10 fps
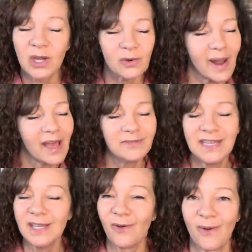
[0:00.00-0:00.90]

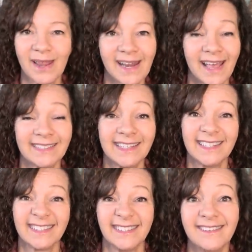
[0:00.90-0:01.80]
Crafting and organizing
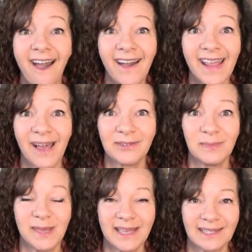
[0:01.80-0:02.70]
does not have
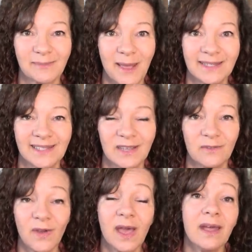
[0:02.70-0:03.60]
to be
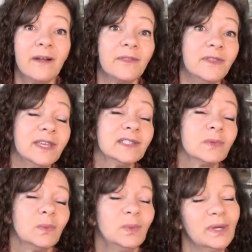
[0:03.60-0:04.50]
expensive.
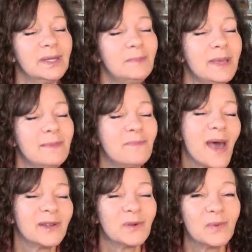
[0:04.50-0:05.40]
This would be
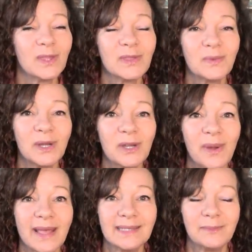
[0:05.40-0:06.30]
better with the wood
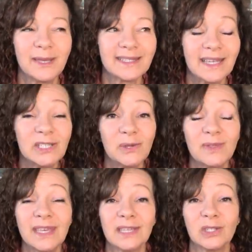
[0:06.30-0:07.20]
crates because I do
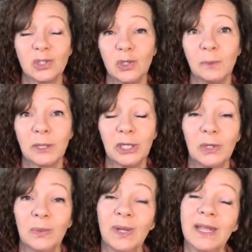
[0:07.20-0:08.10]
think it's super super
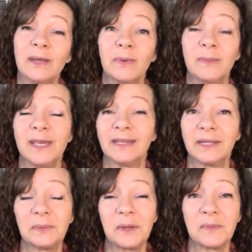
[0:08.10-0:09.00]
cute and it would be a
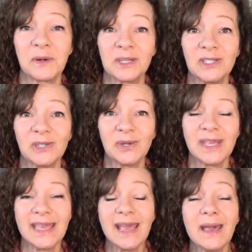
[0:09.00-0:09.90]
little bit more
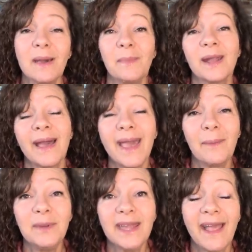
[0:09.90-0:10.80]
sturdy, but I
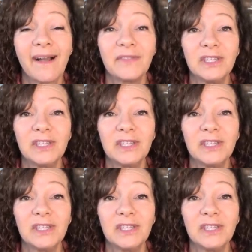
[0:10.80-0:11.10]
happen to have